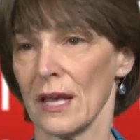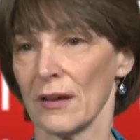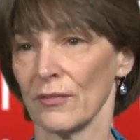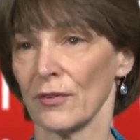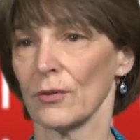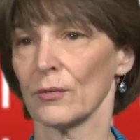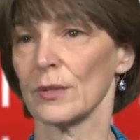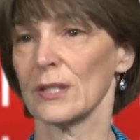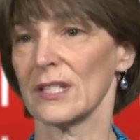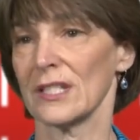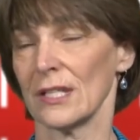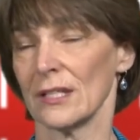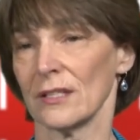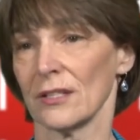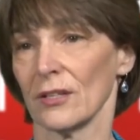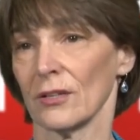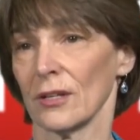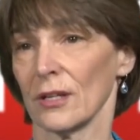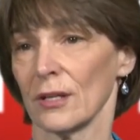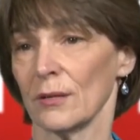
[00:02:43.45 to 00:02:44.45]
Everyone
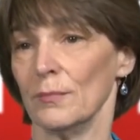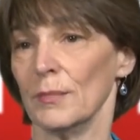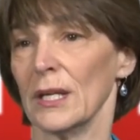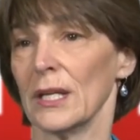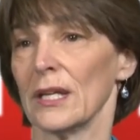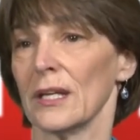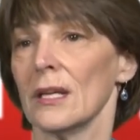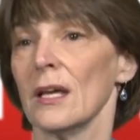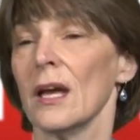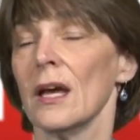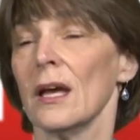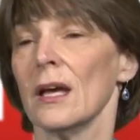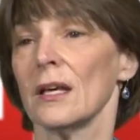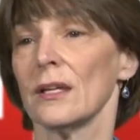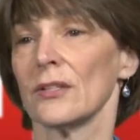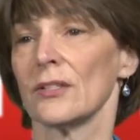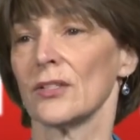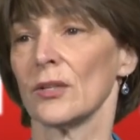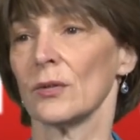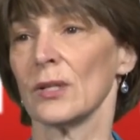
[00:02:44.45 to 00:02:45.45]
sits on a committee,
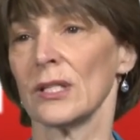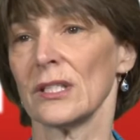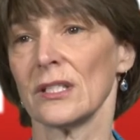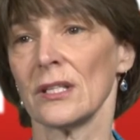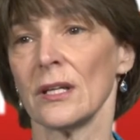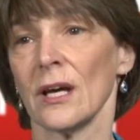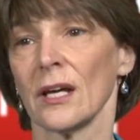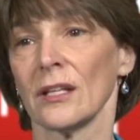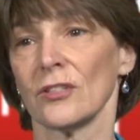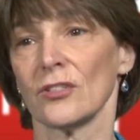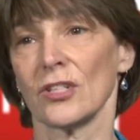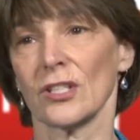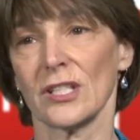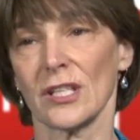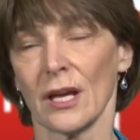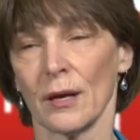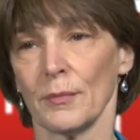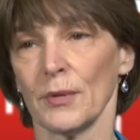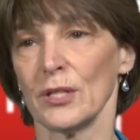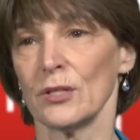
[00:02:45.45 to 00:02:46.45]
so it's not
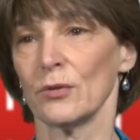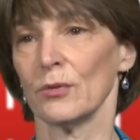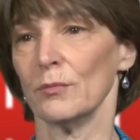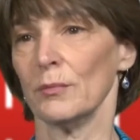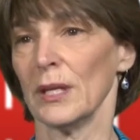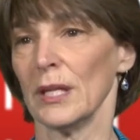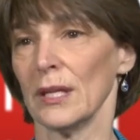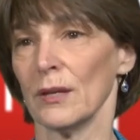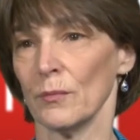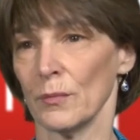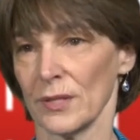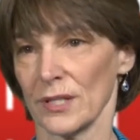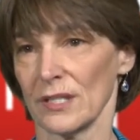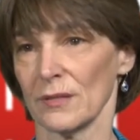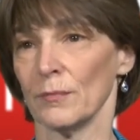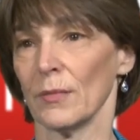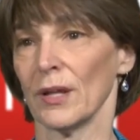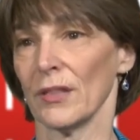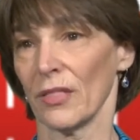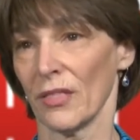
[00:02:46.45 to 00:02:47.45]
just coming to a meeting
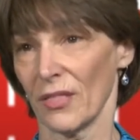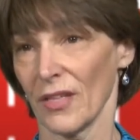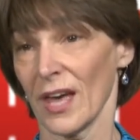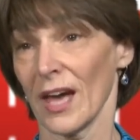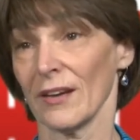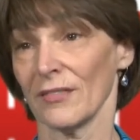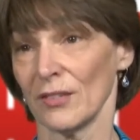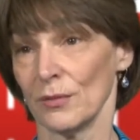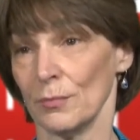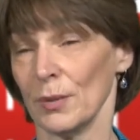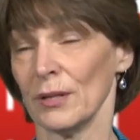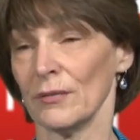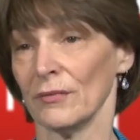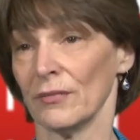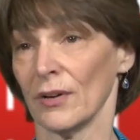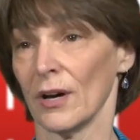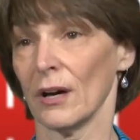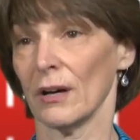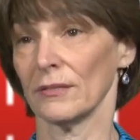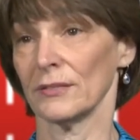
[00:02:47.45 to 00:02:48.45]
once a month. They have to be
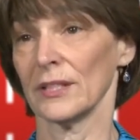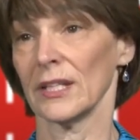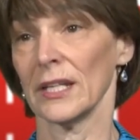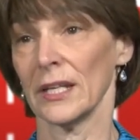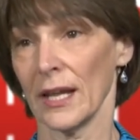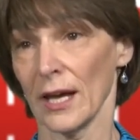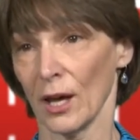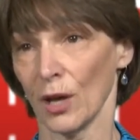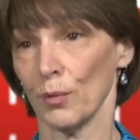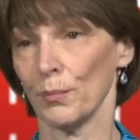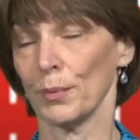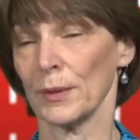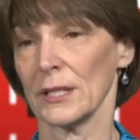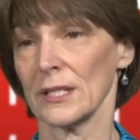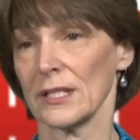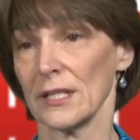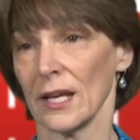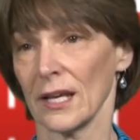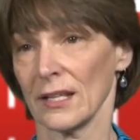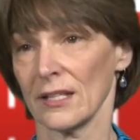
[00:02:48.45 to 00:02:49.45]
involved and help
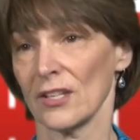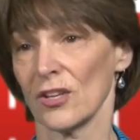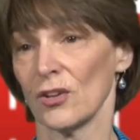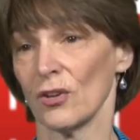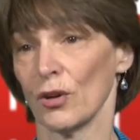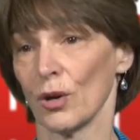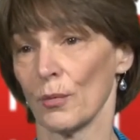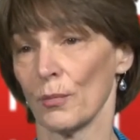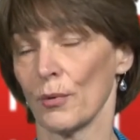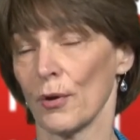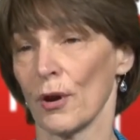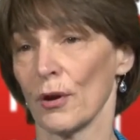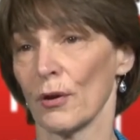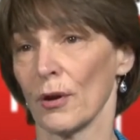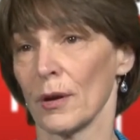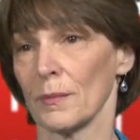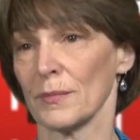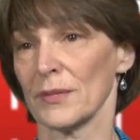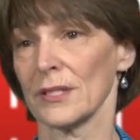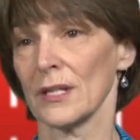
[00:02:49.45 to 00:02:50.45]
us execute our
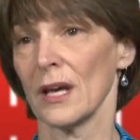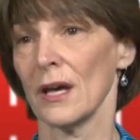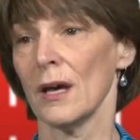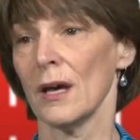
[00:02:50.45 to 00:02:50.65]
programs.